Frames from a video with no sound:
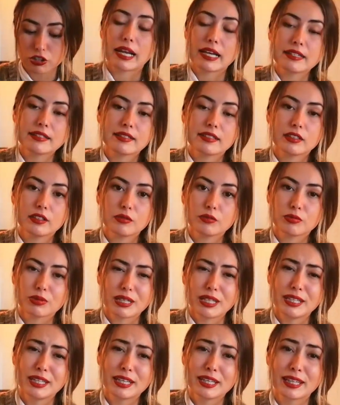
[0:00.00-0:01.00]
I still
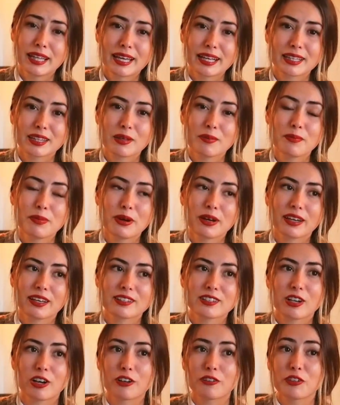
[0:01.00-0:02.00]
really like the book.
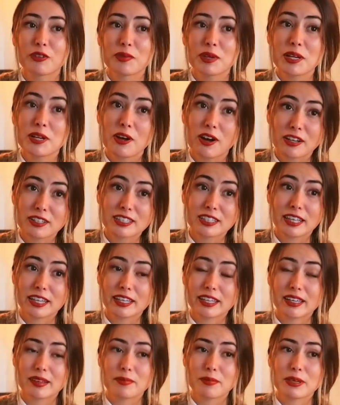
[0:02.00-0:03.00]
It's hard for me not to
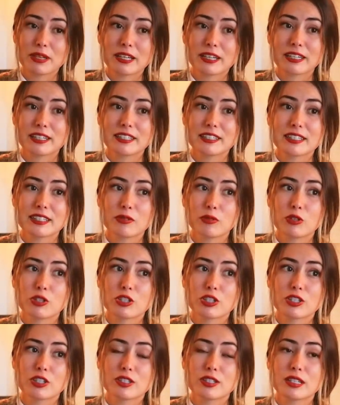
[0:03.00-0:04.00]
like it because it was
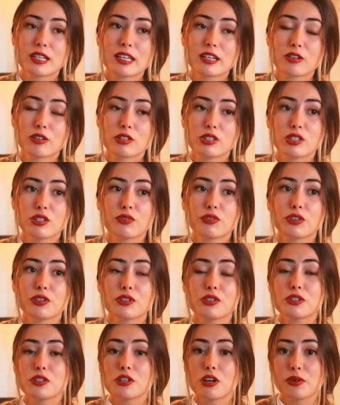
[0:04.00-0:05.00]
just, Christopher
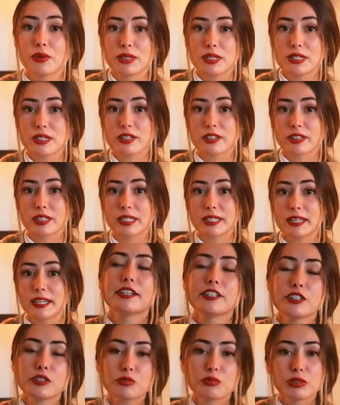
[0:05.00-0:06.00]
is so endearing. I
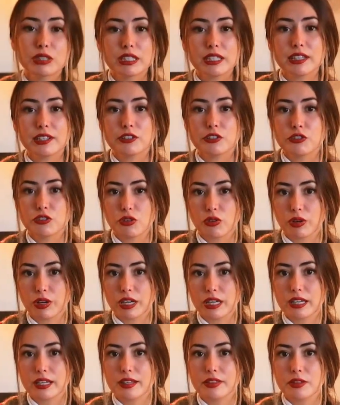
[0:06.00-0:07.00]
just really
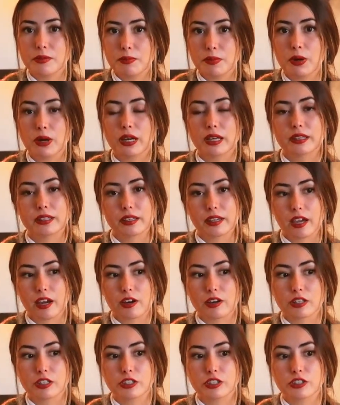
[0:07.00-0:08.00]
enjoyed the book and the
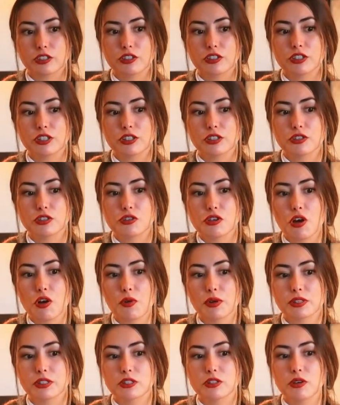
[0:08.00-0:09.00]
characters, so
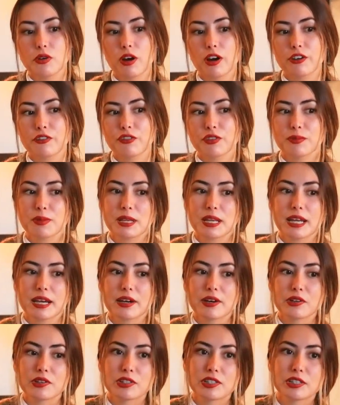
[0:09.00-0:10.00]
it's so hard for me
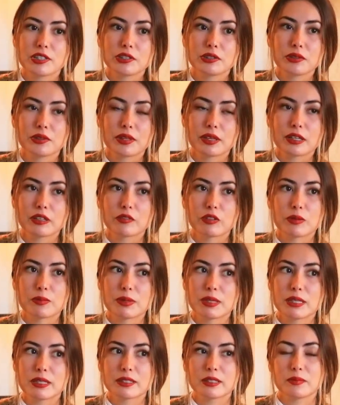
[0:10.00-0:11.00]
now to think of it
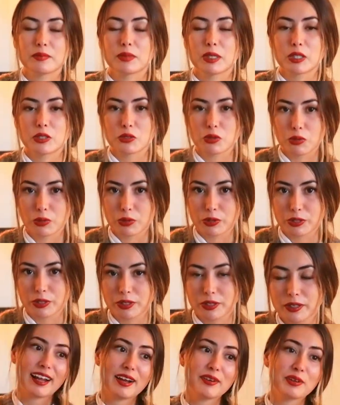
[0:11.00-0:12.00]
because I'm like
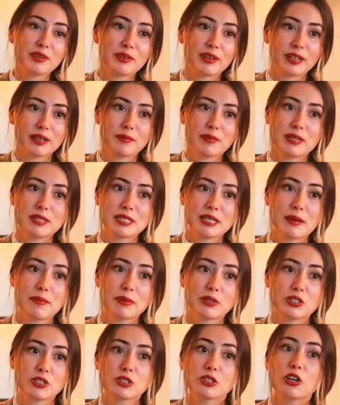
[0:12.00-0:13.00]
torn. I would recommend it,
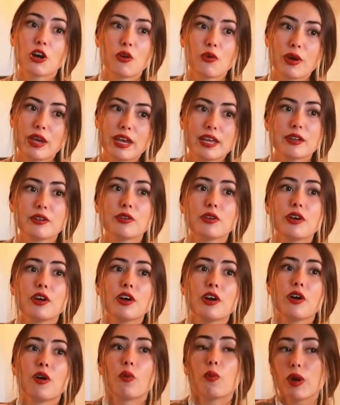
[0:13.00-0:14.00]
but just go in
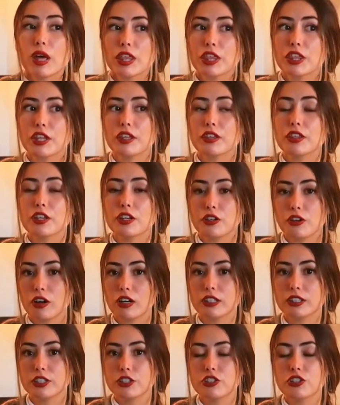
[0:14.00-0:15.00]
with the
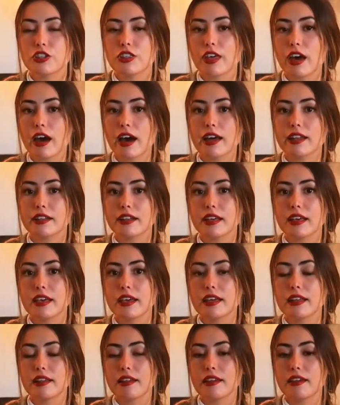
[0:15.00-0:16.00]
knowledge that
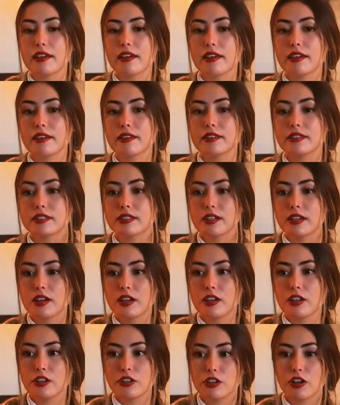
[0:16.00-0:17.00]
it is
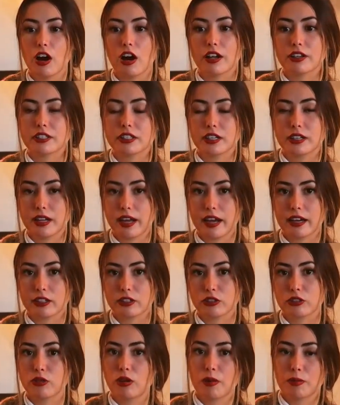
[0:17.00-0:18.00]
not an
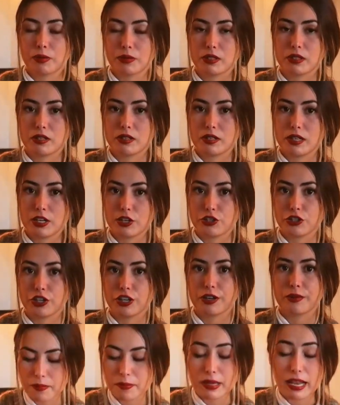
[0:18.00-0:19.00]
accurate
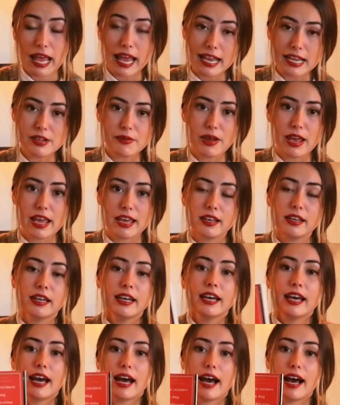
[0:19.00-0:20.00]
representation. But anyway,
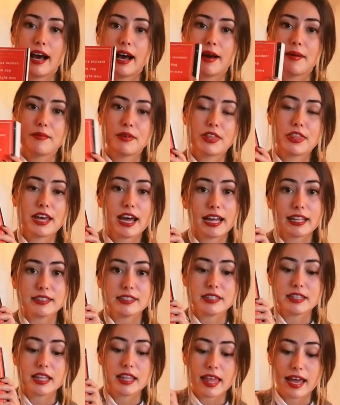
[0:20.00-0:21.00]
um,
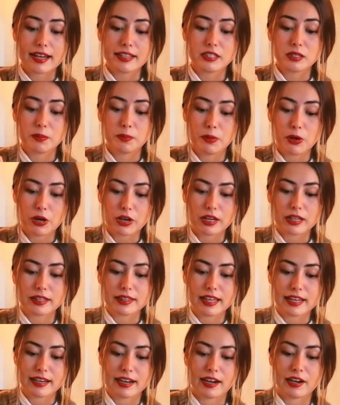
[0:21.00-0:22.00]
that's the last book
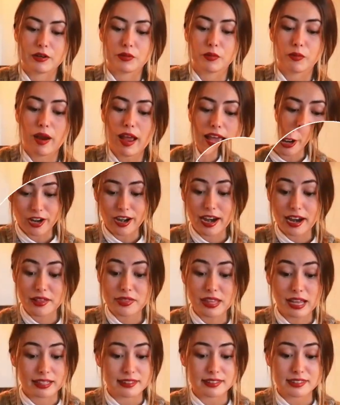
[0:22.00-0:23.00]
that I read,
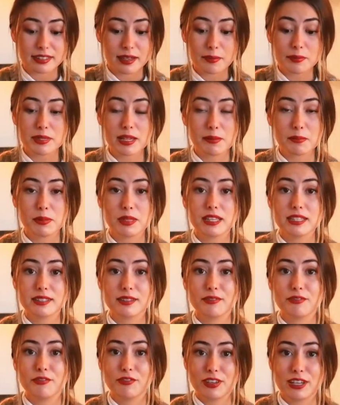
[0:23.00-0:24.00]
and that sums up this
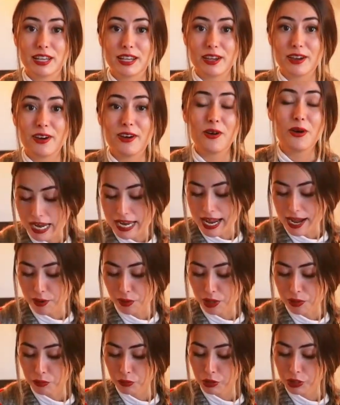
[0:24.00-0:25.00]
video. Now
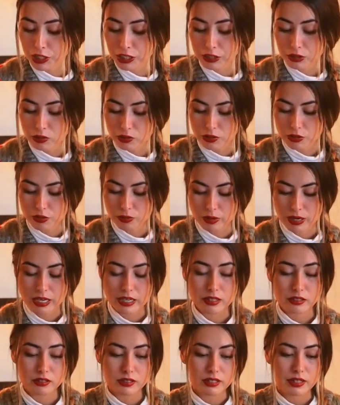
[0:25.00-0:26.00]
I'm reading Lord of the
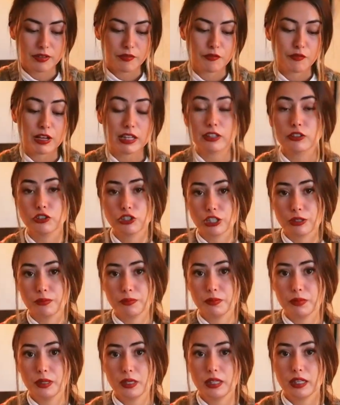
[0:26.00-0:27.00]
Rings, The Fellowship,
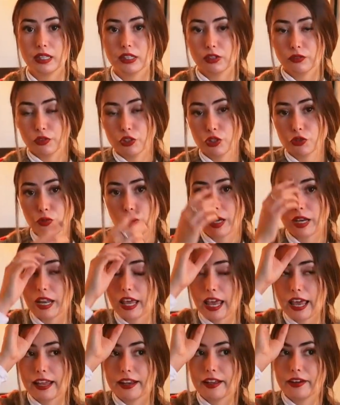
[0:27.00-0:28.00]
the first one,
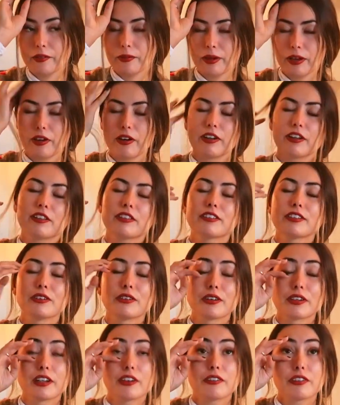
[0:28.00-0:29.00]
and oh my god, it's so
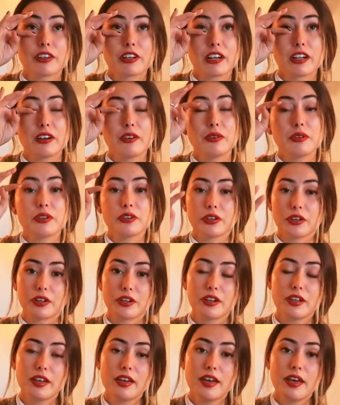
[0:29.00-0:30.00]
good. I forgot how
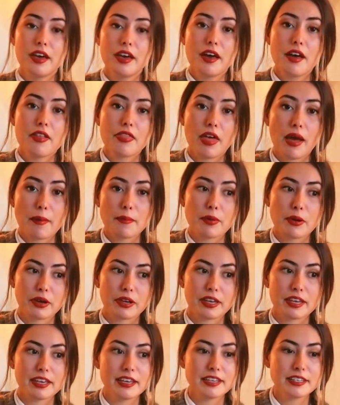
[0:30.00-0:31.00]
good that book
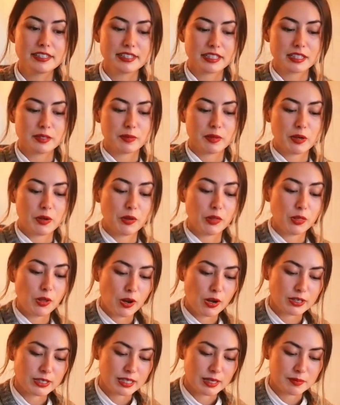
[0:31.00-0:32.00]
is. It's been a
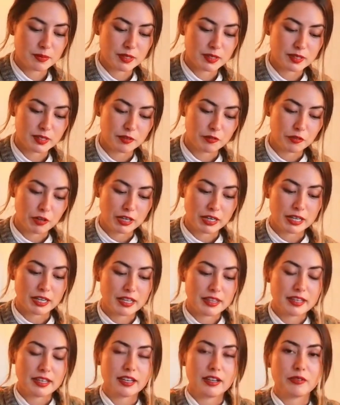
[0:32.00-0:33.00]
long time since I've read it. I
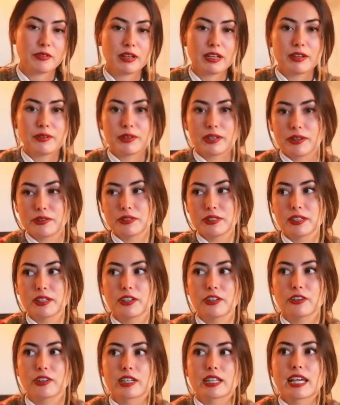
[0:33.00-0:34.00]
think I read it when I was like in
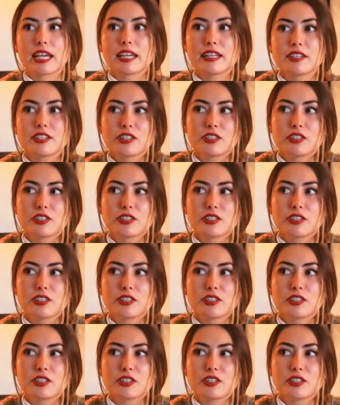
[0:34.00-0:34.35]
grade eight.